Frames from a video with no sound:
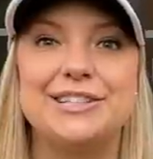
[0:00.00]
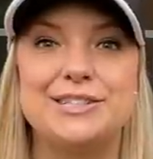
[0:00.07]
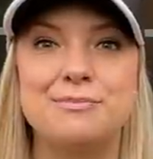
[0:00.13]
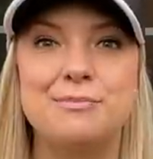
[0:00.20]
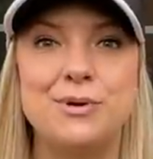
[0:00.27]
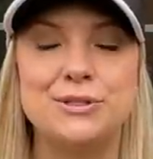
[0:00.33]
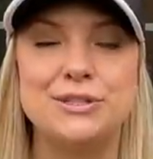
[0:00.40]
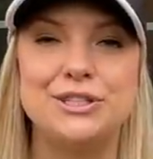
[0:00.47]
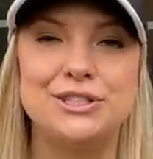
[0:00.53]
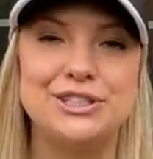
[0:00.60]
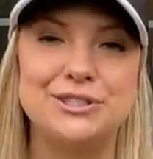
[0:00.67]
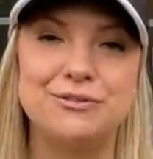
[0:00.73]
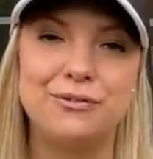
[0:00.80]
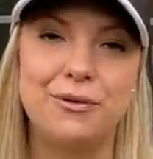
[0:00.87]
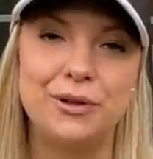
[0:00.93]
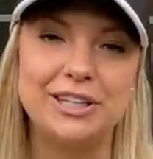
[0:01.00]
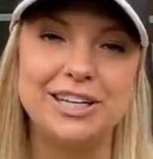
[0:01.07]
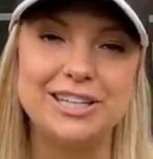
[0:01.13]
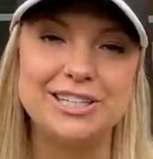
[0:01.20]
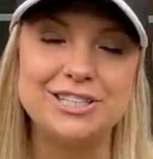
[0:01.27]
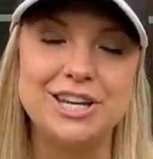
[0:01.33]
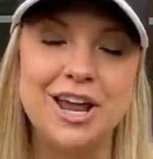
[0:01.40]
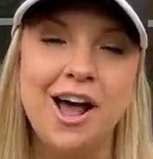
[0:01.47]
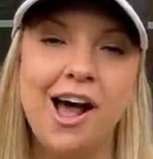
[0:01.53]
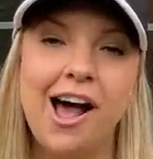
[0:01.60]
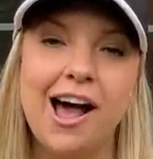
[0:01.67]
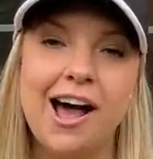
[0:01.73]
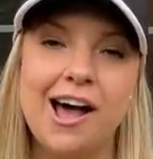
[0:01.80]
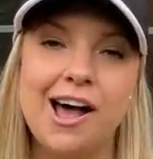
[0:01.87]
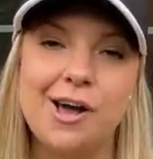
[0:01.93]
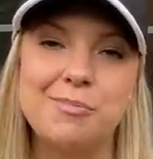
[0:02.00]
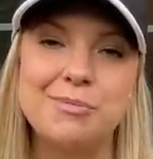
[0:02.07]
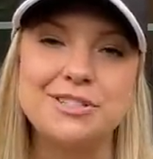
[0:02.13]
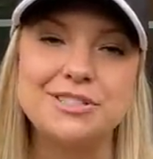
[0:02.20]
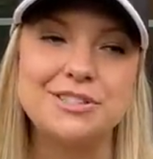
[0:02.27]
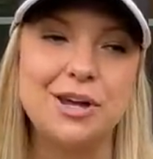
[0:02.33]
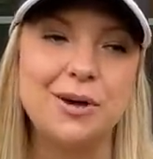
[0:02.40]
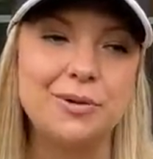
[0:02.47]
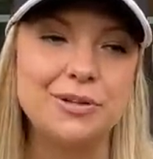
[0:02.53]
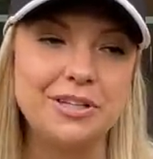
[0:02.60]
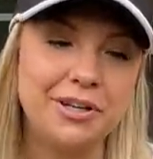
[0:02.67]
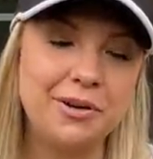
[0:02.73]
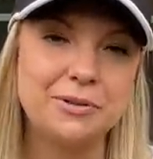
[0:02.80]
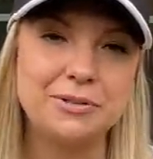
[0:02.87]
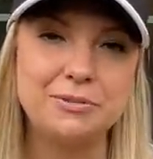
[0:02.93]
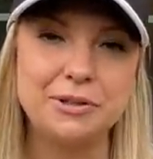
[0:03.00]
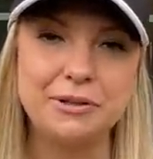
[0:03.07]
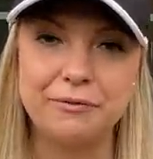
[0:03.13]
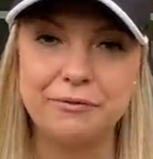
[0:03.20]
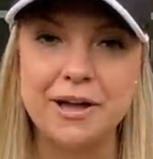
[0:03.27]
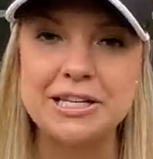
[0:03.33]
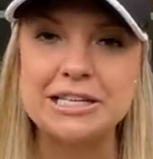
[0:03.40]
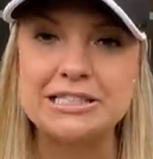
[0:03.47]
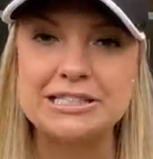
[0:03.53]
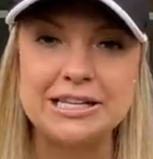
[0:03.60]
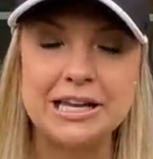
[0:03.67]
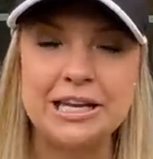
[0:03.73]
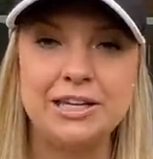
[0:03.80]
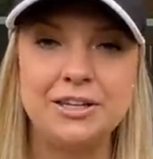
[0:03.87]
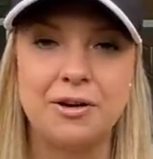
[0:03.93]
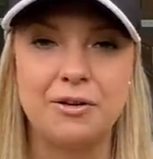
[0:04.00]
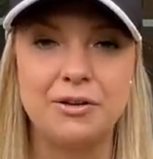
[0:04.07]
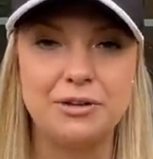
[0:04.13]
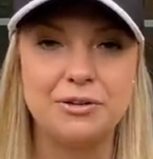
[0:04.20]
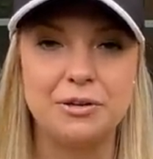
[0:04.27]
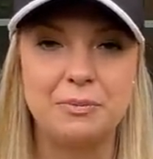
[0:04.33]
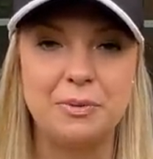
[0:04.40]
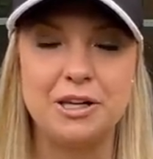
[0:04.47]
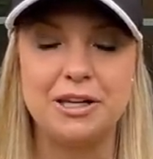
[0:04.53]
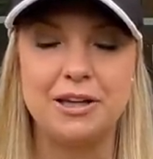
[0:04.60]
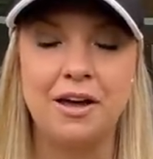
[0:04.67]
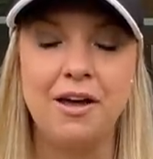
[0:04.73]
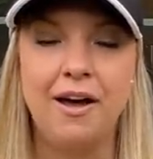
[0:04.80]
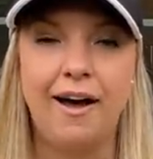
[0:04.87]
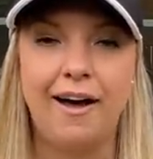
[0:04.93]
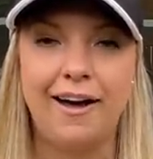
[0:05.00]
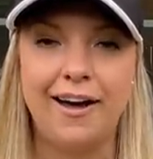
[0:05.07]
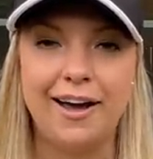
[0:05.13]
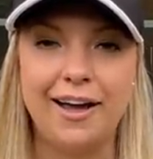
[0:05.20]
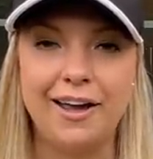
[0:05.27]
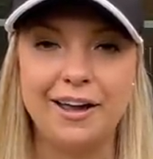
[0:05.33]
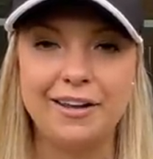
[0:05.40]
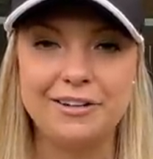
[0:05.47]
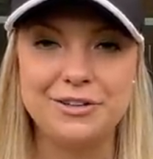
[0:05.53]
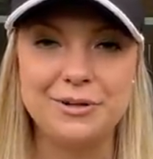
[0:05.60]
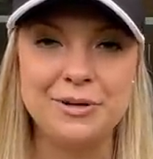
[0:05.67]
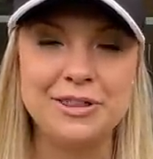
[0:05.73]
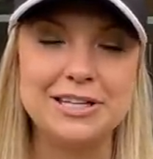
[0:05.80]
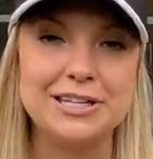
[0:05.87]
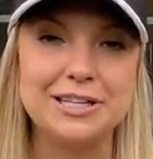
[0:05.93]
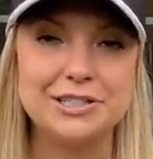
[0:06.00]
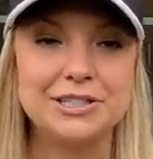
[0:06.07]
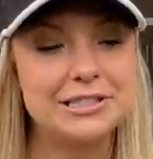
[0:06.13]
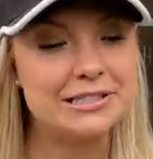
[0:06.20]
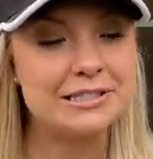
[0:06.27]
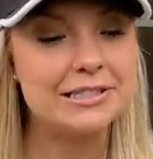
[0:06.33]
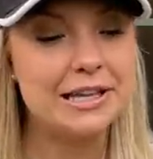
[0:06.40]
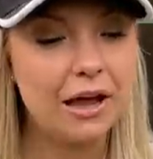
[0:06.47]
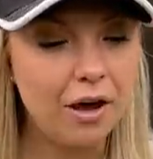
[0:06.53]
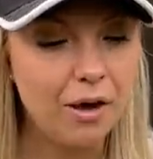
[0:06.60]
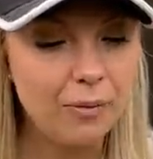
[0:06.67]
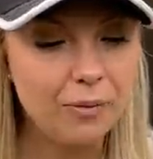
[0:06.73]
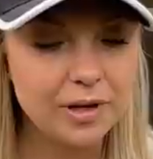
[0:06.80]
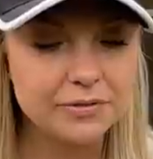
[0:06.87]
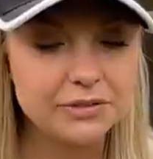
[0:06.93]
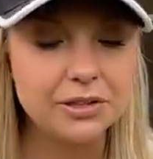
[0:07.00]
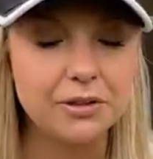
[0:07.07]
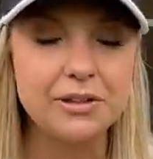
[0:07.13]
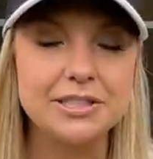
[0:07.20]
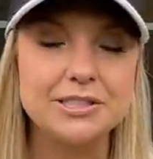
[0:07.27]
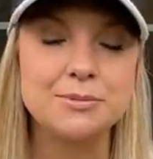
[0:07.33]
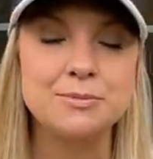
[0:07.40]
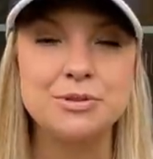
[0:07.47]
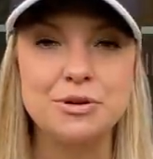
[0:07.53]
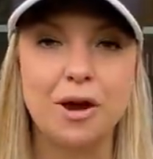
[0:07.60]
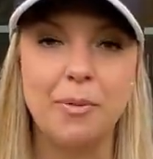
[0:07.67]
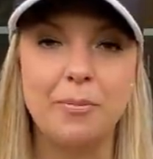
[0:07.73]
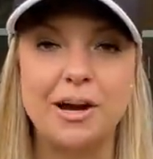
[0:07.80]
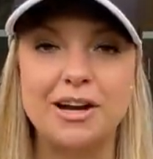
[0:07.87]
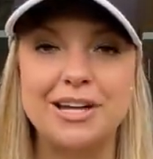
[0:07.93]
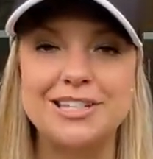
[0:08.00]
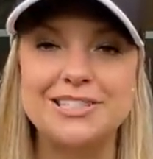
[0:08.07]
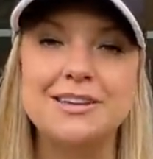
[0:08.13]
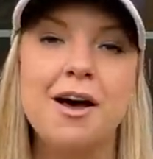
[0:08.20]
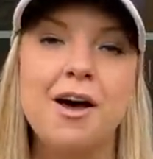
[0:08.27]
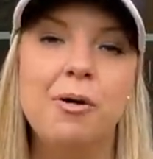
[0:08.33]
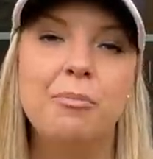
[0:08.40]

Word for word: It's mostly just foliage. Um, so, you know, it's really fun to see, you know, and you could be uh, doing the dishes and say, oh, we have to go get some strawberries,